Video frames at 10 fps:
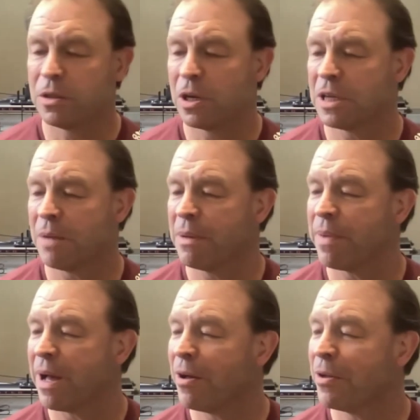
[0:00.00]
Tell me
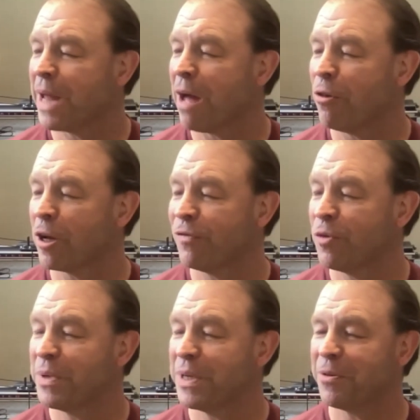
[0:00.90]
about how long have you
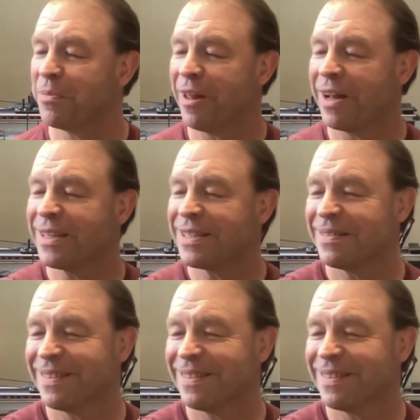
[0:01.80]
been doing Pilates?